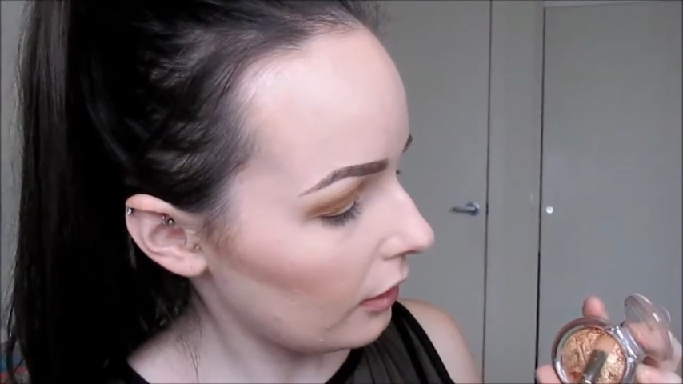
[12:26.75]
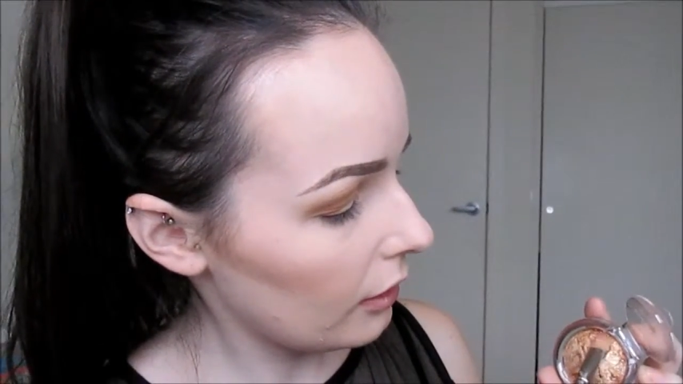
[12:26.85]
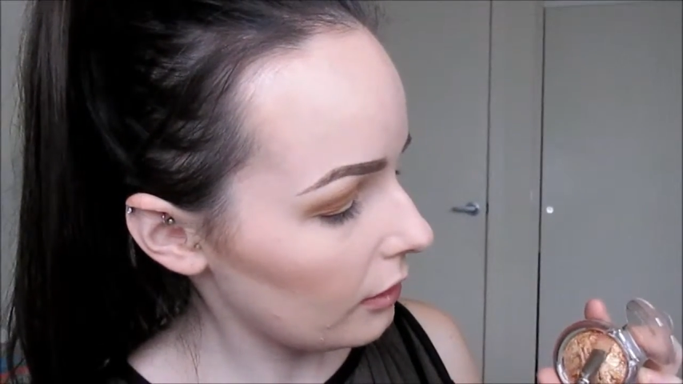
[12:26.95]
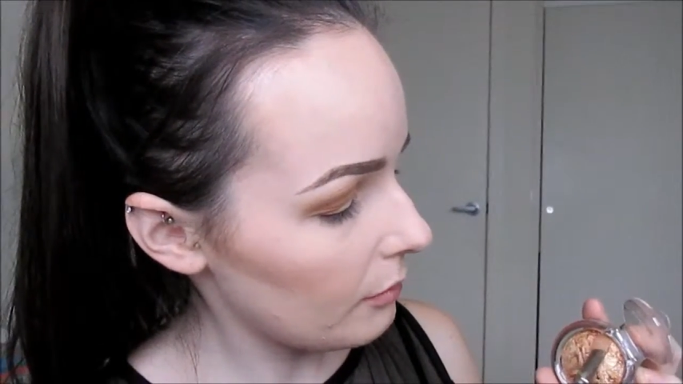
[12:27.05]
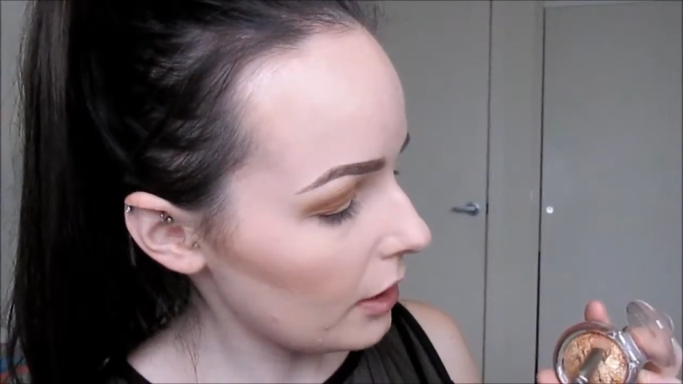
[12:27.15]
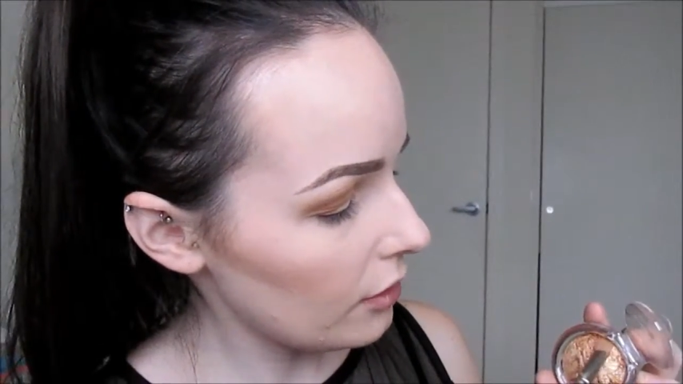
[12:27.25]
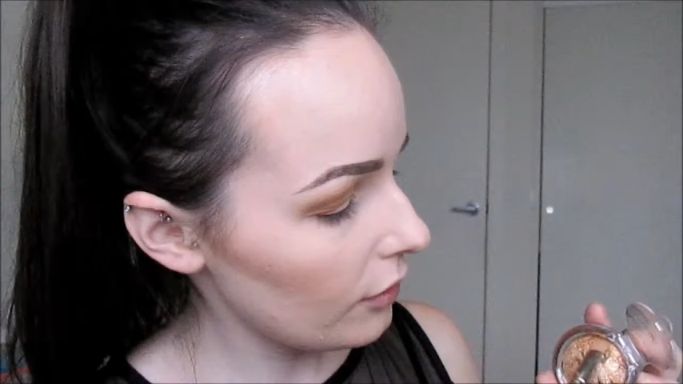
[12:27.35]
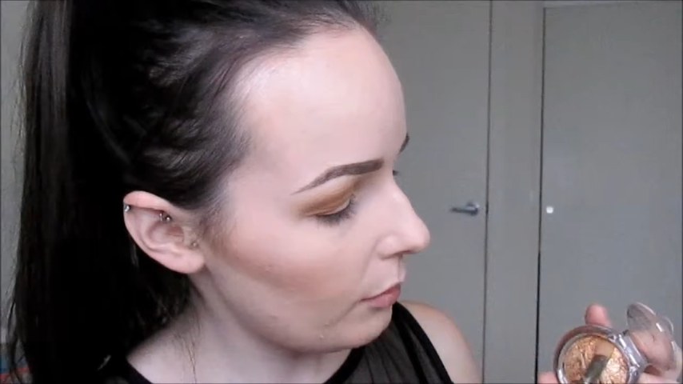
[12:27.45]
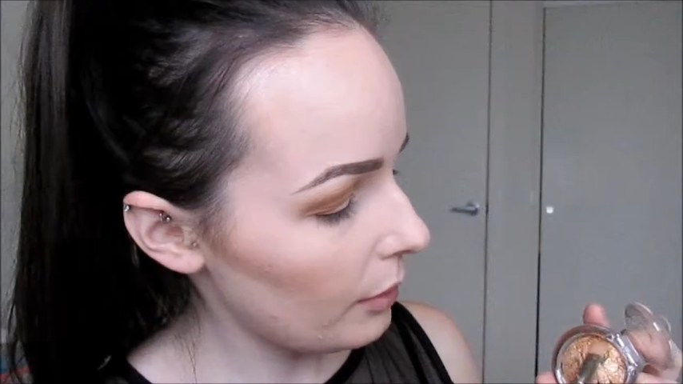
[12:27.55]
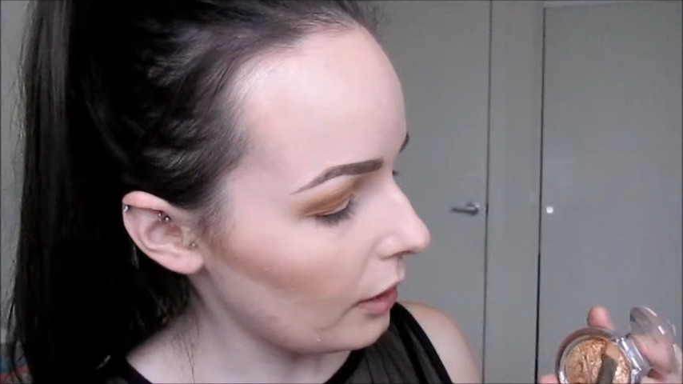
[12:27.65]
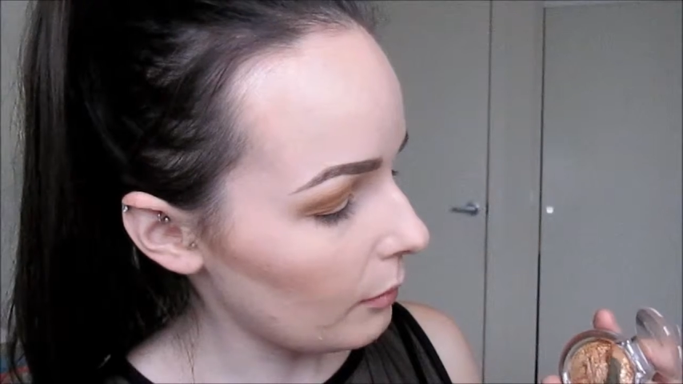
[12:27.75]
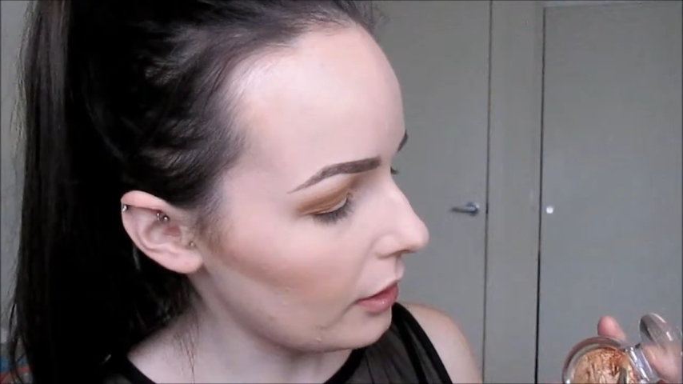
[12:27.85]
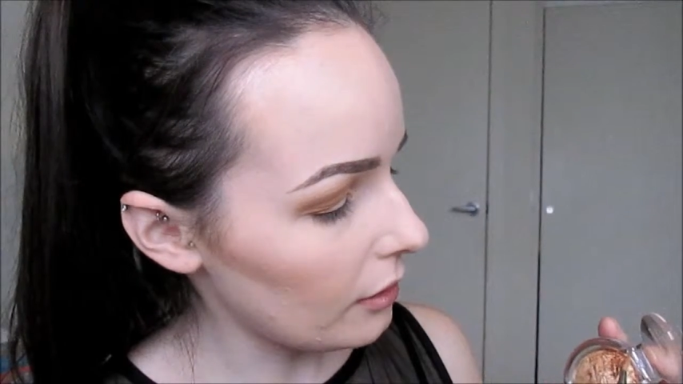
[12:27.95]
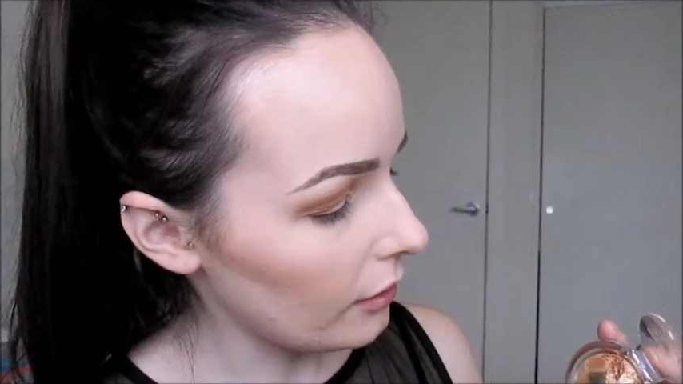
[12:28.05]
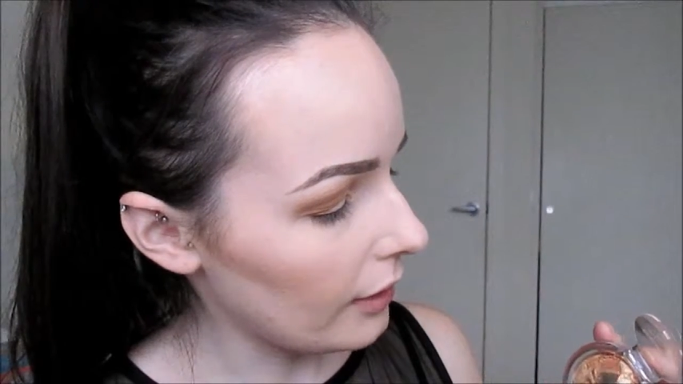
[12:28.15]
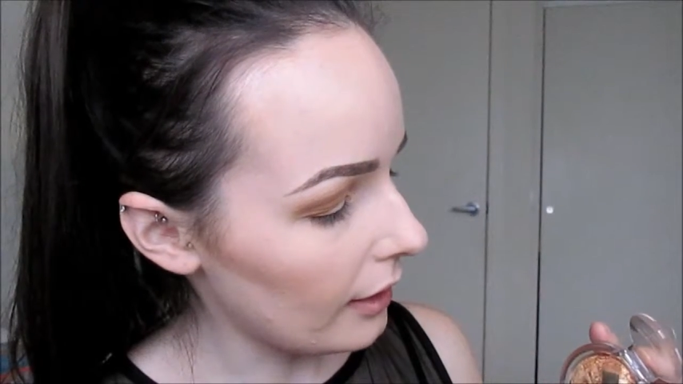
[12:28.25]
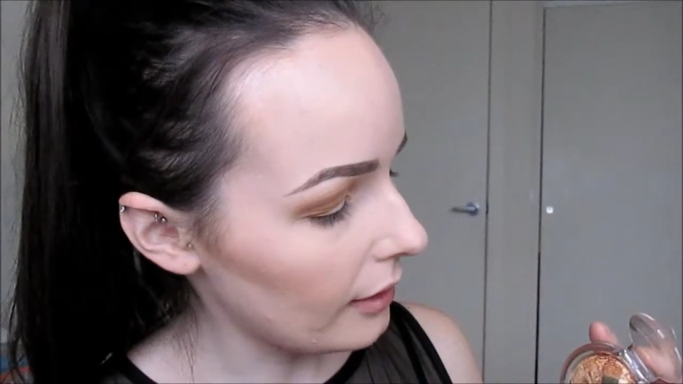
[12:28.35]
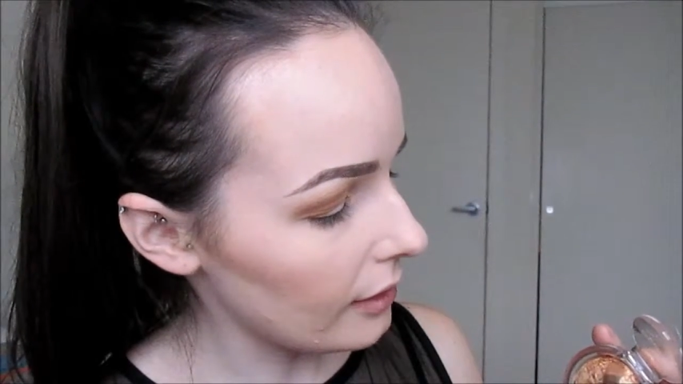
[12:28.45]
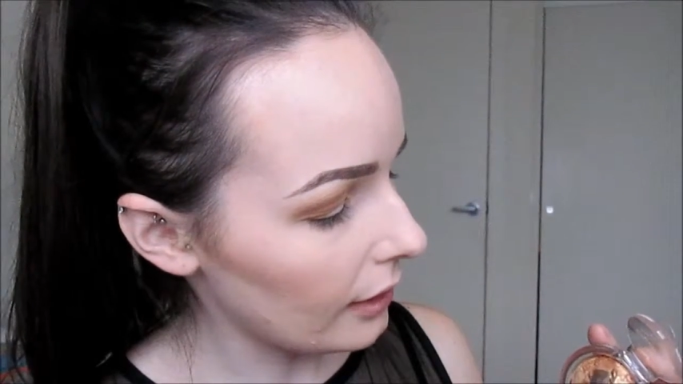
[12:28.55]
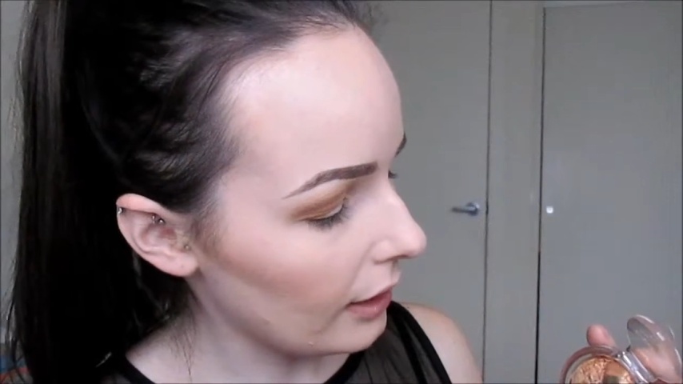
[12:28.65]
as much of the pigment on that
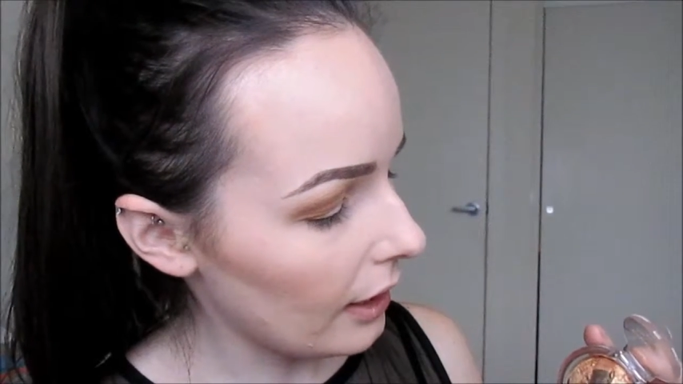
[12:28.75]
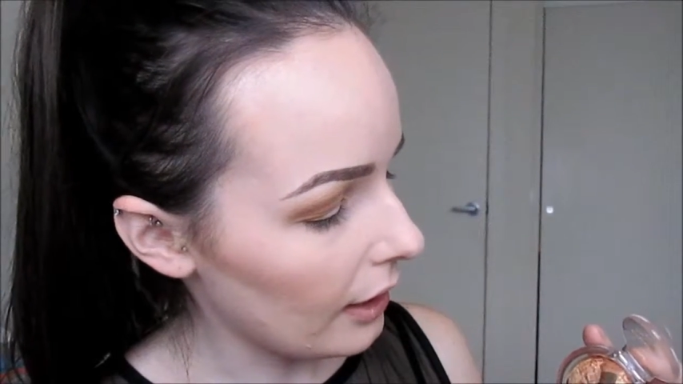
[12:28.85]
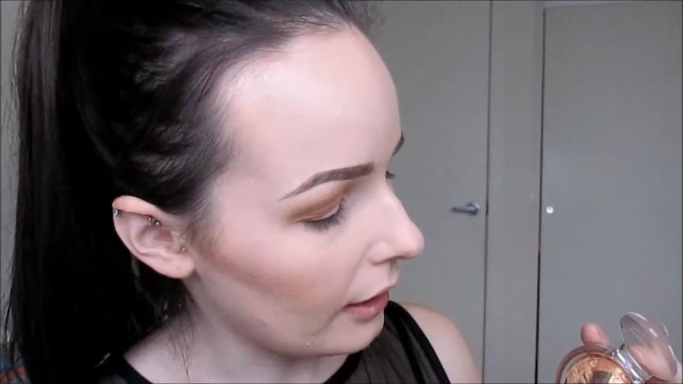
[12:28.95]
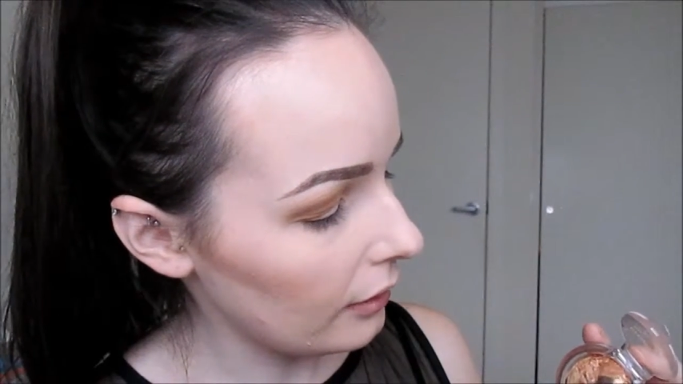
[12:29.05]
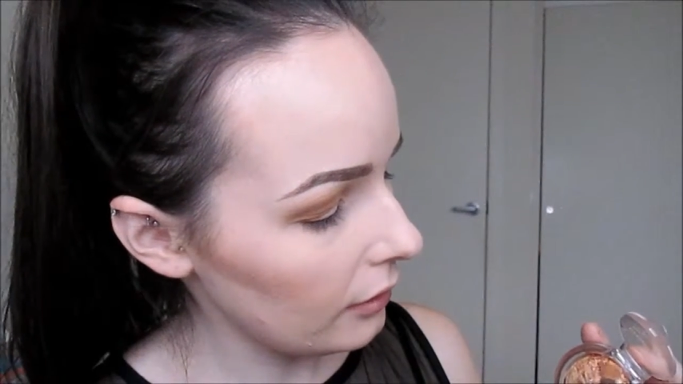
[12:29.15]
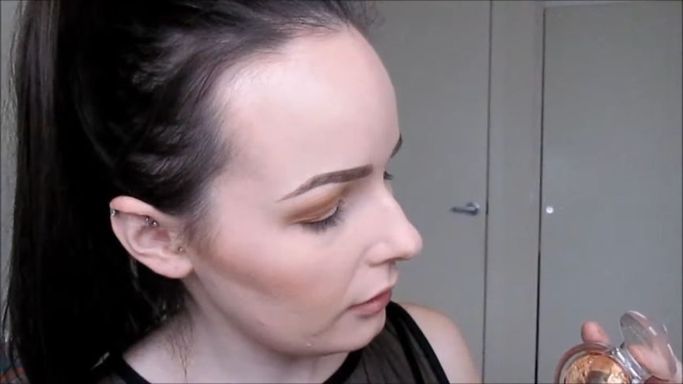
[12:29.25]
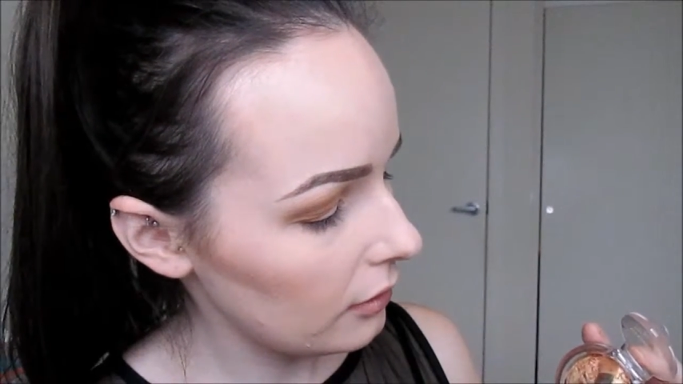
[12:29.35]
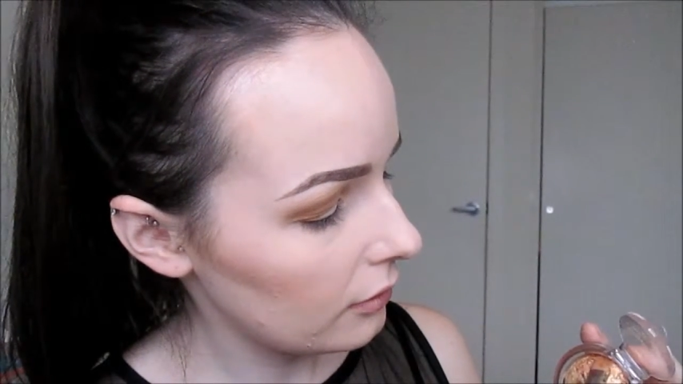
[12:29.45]
as I can.